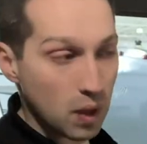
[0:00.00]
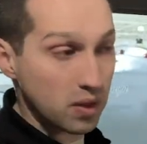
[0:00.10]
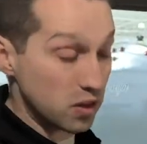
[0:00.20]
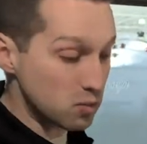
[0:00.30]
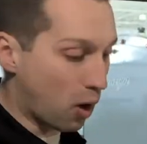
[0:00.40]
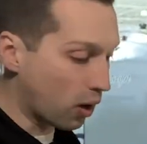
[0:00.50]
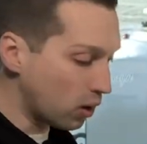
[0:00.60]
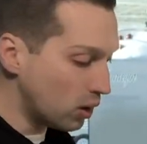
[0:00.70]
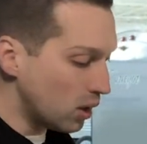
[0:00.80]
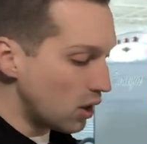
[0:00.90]
in this
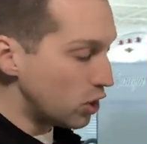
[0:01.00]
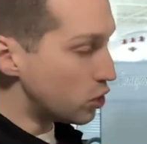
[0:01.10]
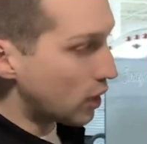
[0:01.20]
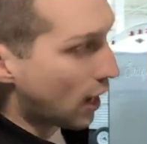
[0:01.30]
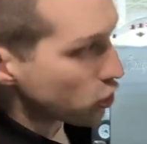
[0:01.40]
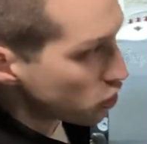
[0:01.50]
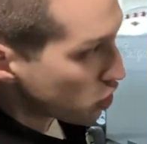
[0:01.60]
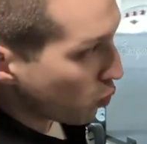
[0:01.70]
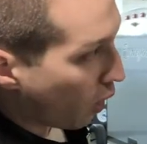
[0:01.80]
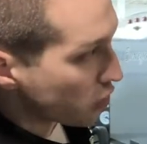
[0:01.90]
model. You can actually
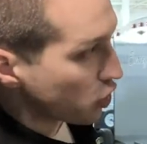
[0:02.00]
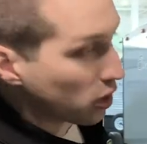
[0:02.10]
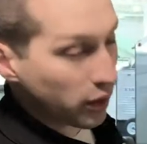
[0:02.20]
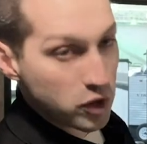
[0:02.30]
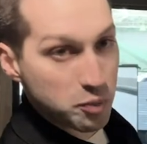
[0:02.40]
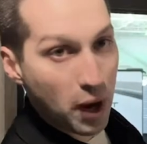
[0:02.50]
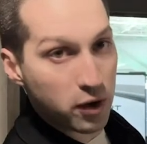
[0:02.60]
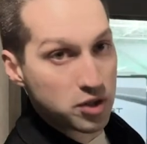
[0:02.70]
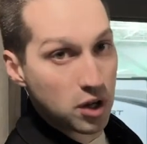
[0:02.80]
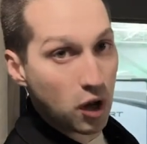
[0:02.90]
just watch your clearance by
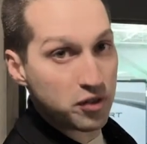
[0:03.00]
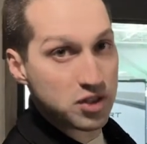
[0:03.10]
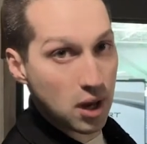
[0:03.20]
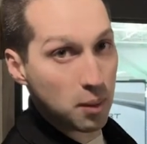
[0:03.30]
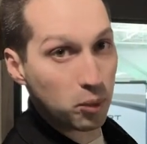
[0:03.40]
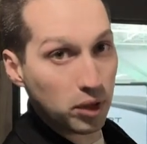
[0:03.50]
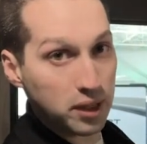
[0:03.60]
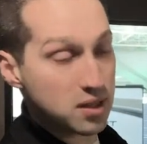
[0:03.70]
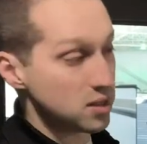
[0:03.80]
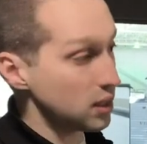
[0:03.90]
yourself, set up really
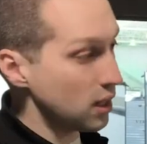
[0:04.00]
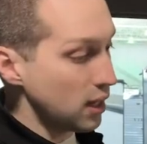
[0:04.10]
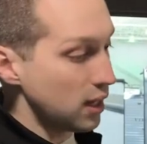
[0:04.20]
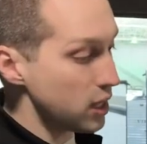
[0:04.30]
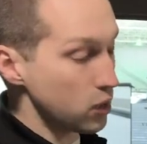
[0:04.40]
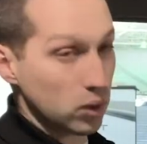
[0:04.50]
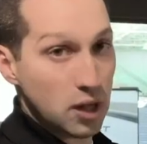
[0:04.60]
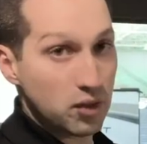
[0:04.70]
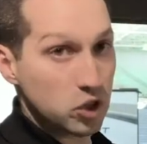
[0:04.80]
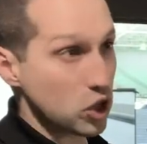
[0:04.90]
easy, hit your
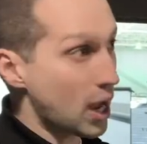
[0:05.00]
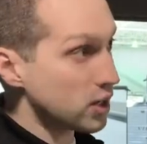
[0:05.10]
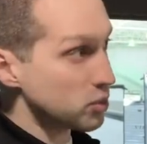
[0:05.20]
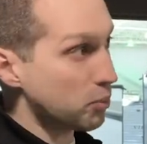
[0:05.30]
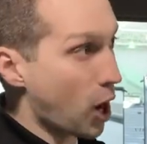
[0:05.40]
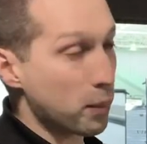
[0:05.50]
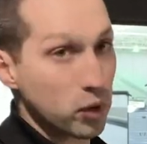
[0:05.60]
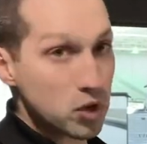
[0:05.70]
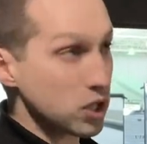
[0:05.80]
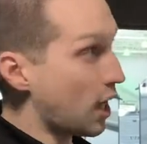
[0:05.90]
leveling jacks, pop out
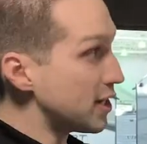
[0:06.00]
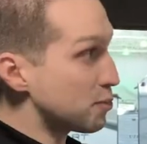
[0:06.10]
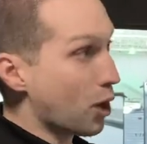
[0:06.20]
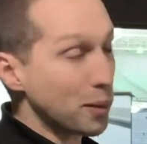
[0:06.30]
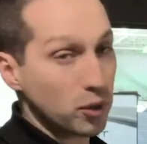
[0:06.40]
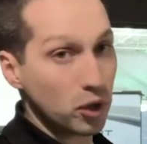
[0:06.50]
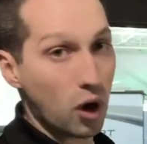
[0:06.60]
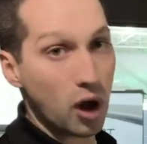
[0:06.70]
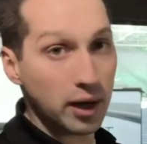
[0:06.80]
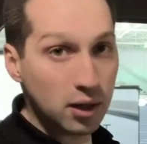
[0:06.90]
your slides, pop out your
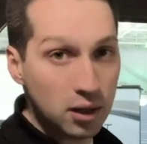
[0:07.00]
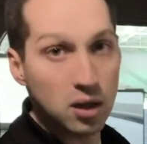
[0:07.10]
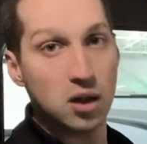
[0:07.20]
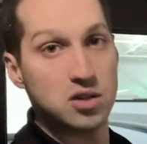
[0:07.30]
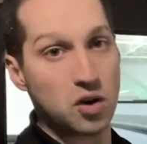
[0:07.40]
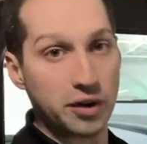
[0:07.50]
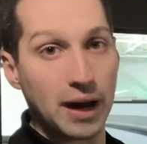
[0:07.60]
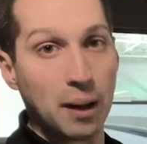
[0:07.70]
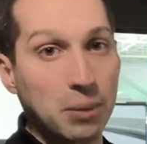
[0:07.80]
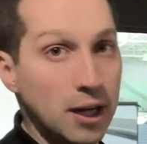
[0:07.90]
awning, start
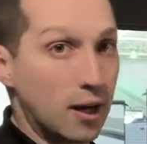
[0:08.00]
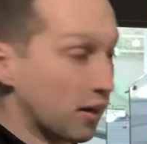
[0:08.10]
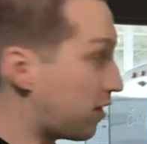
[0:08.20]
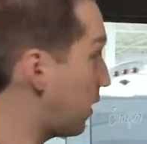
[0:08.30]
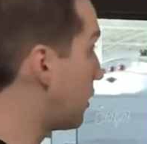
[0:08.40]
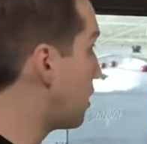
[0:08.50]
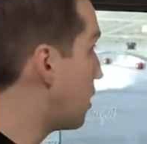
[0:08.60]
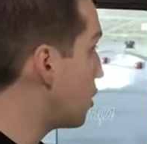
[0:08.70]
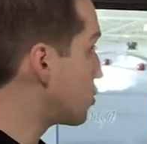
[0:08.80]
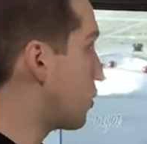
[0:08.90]
camping kind of thing.
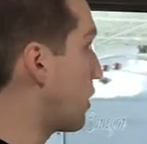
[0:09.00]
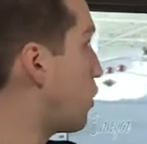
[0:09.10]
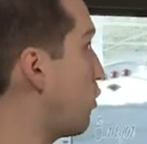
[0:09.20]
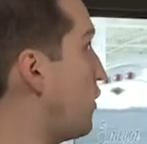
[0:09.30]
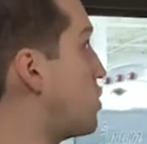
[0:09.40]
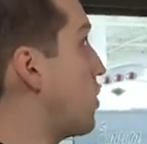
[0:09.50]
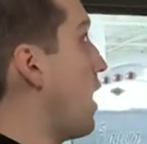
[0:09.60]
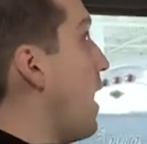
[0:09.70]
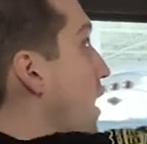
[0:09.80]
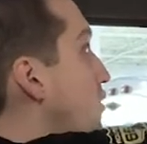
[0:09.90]
It's a really cool feature to
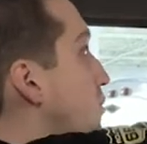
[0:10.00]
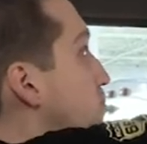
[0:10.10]
have.